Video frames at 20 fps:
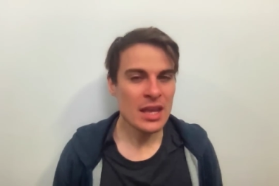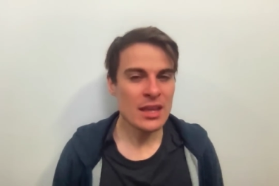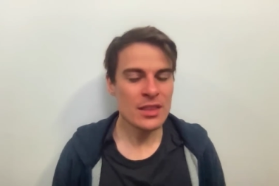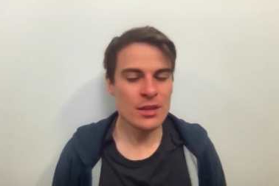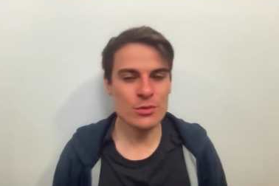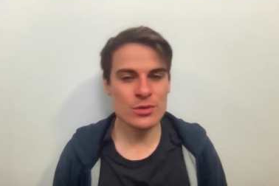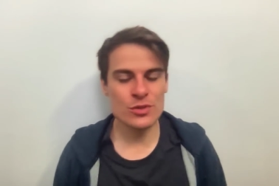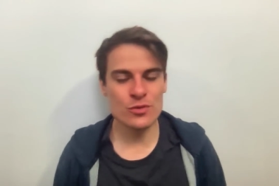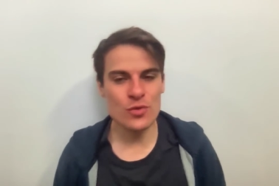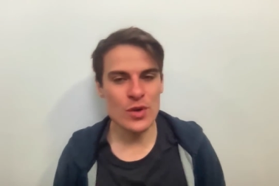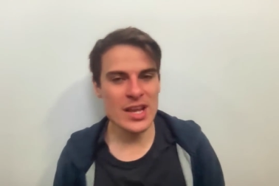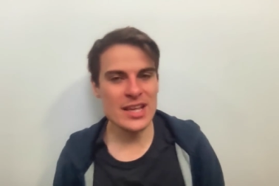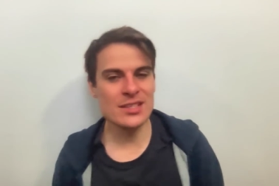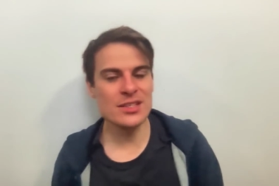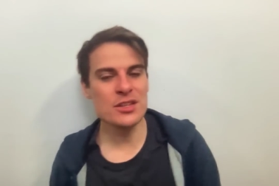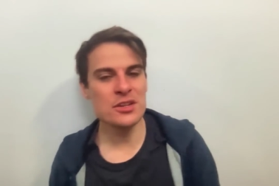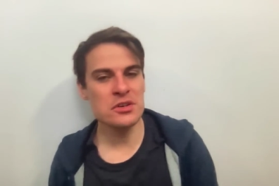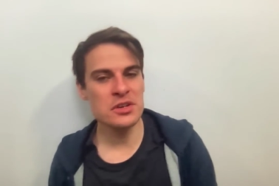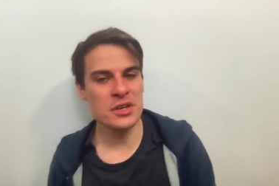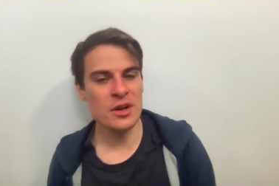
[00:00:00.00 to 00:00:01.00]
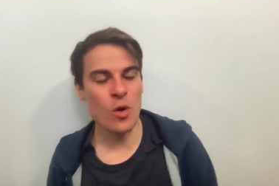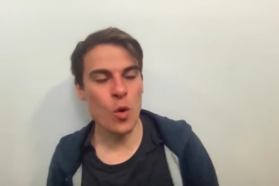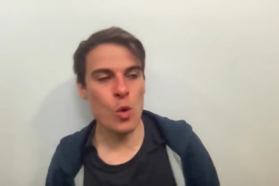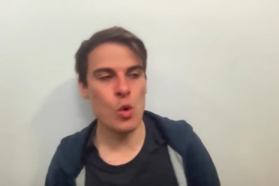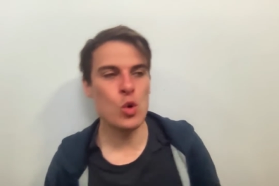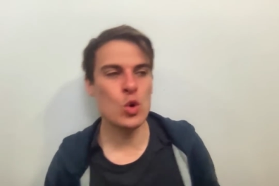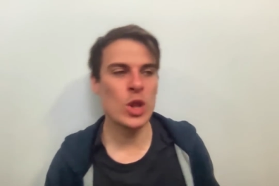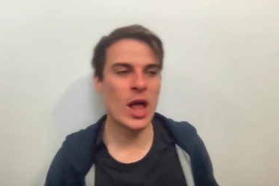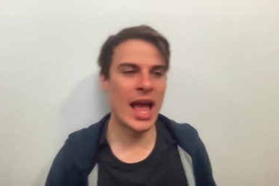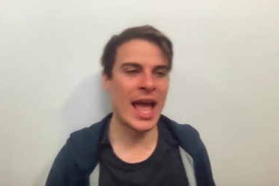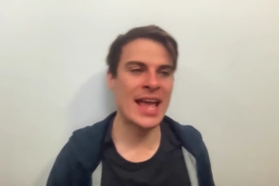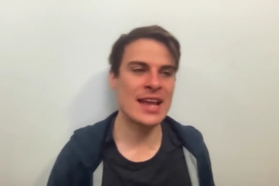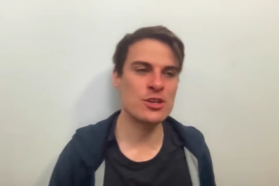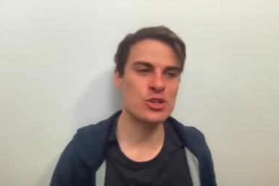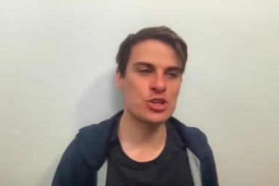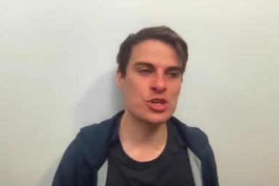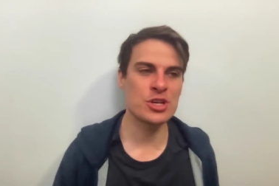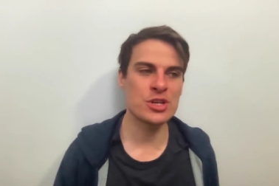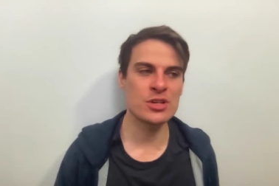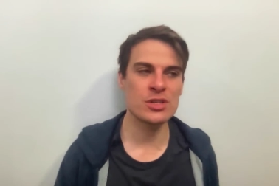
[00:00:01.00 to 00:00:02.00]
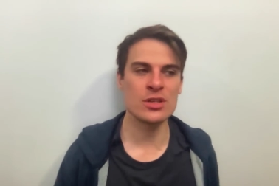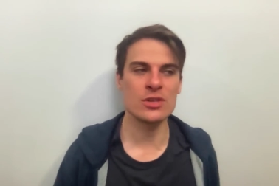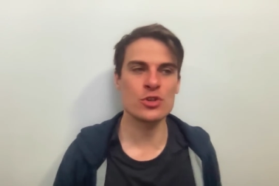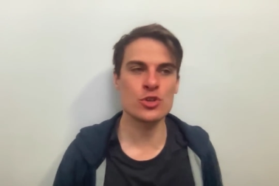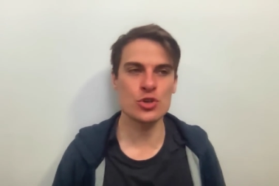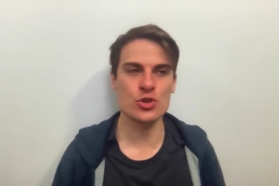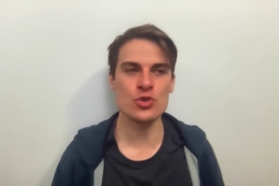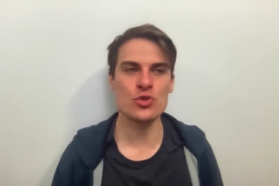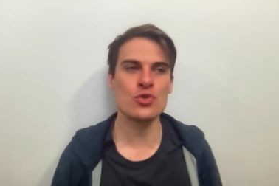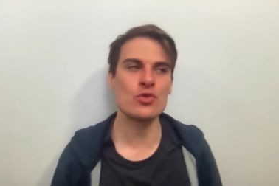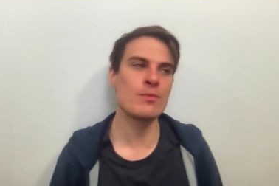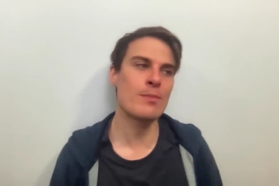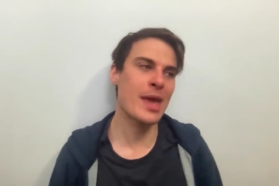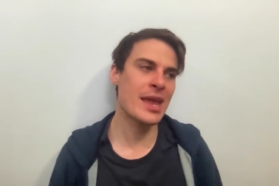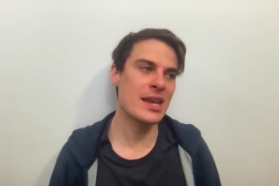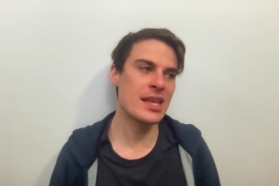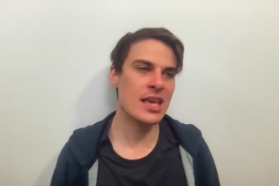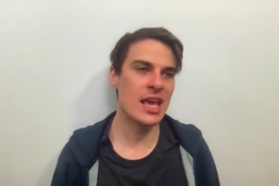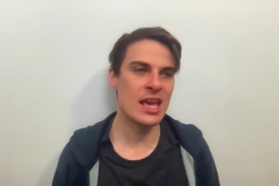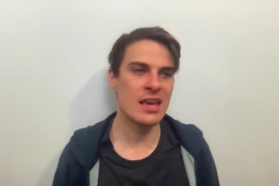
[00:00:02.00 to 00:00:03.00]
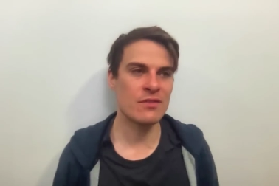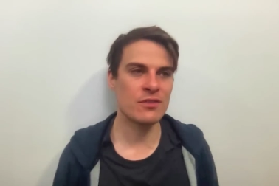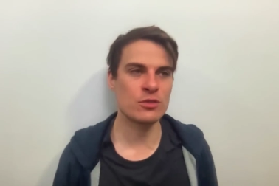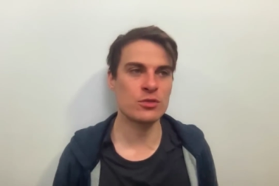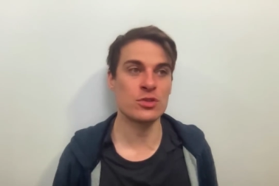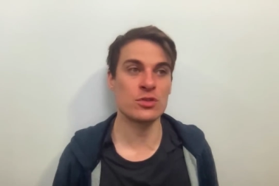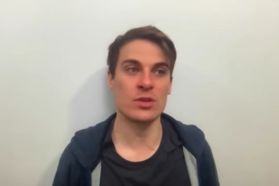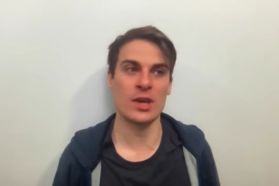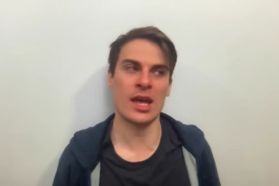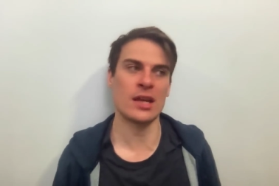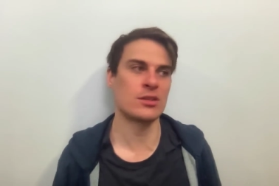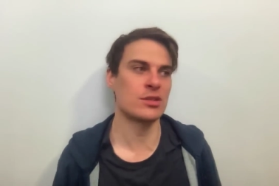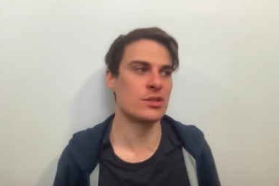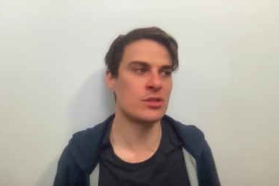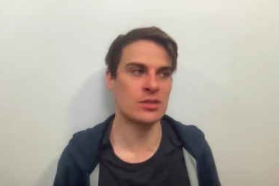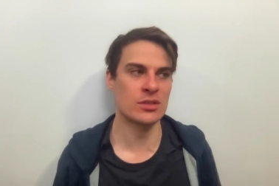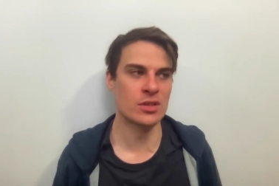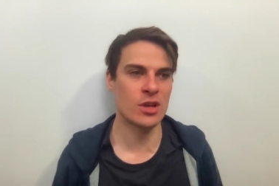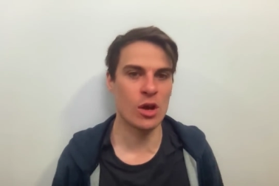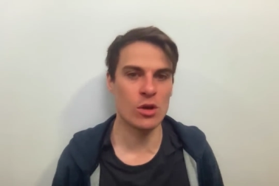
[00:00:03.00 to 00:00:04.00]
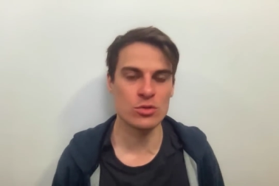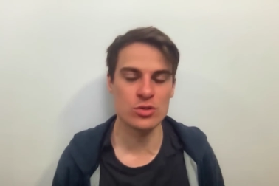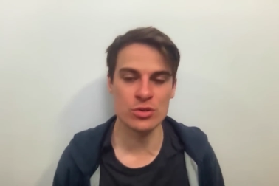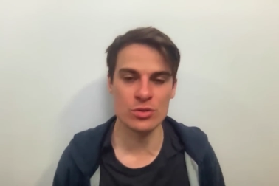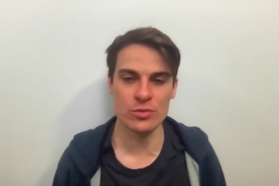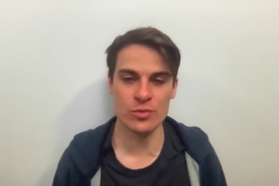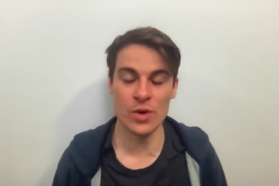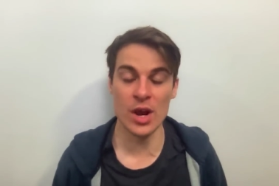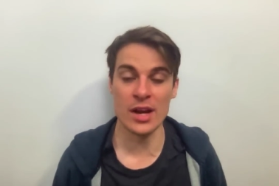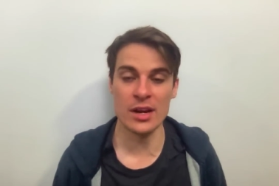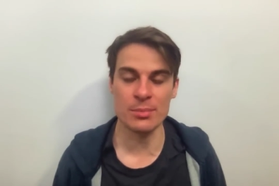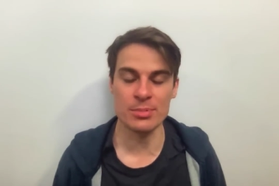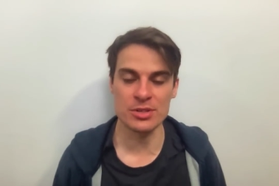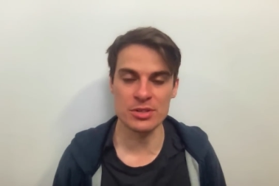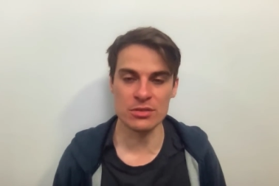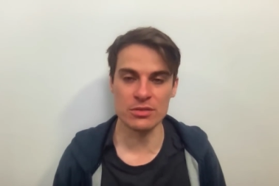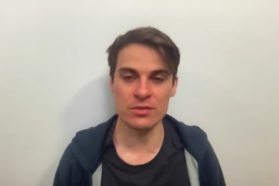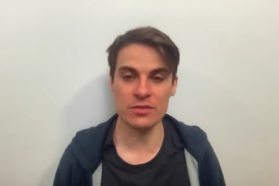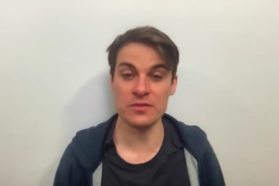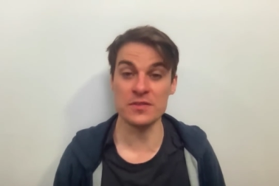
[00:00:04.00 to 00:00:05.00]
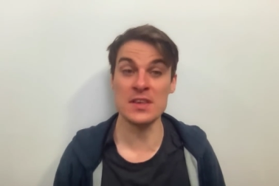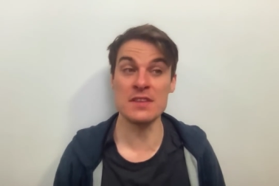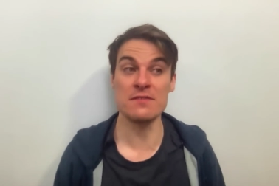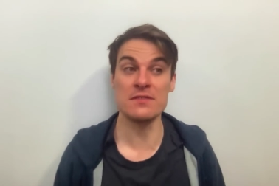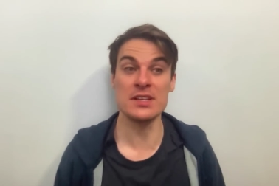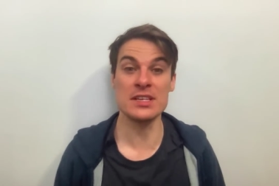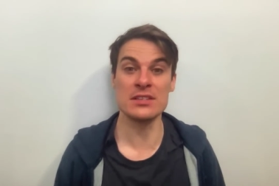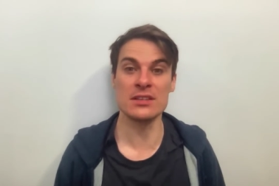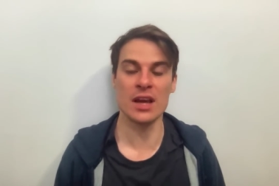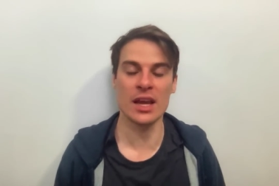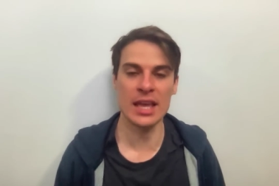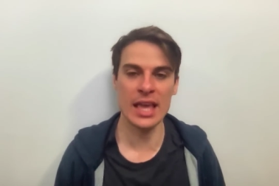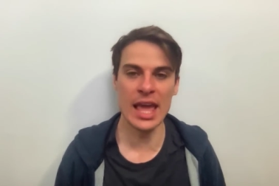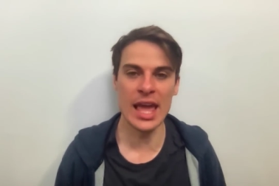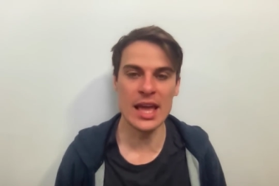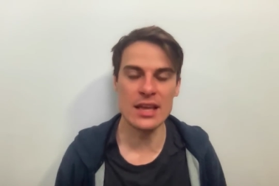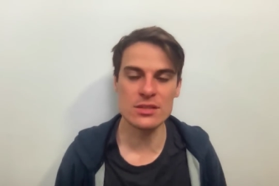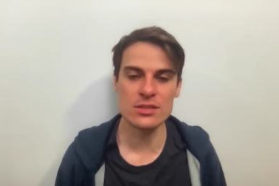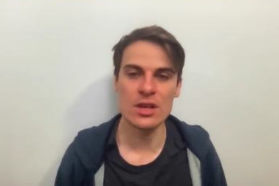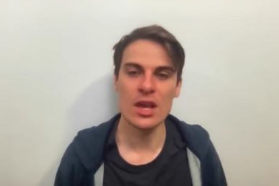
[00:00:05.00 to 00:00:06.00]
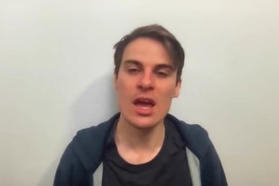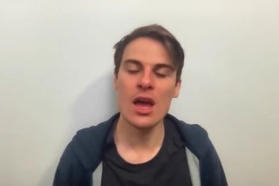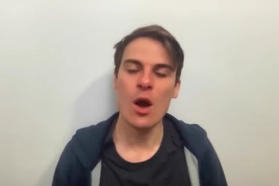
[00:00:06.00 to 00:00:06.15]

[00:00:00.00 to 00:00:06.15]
There is a reason that in all ancient to medieval to actually just culture right up until the 50s, I guess,